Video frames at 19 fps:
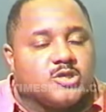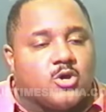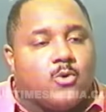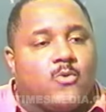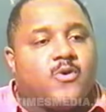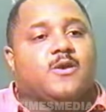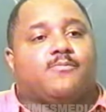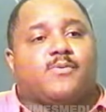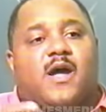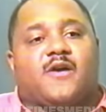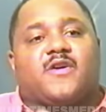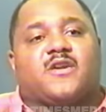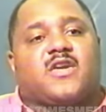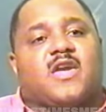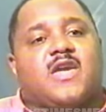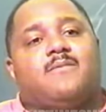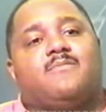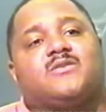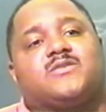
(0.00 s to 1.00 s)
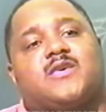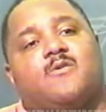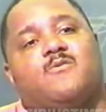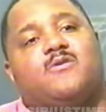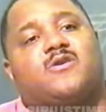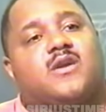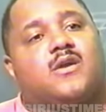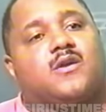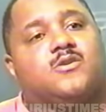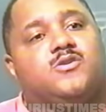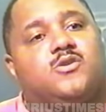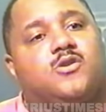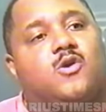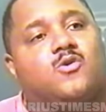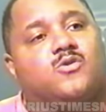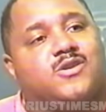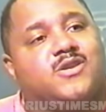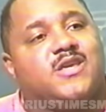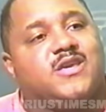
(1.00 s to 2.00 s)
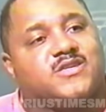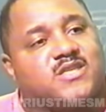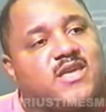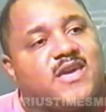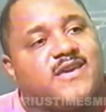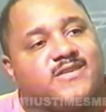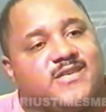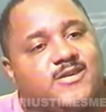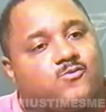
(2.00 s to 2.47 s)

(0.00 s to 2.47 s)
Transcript: So when the brother came and said, well, you know, did he things,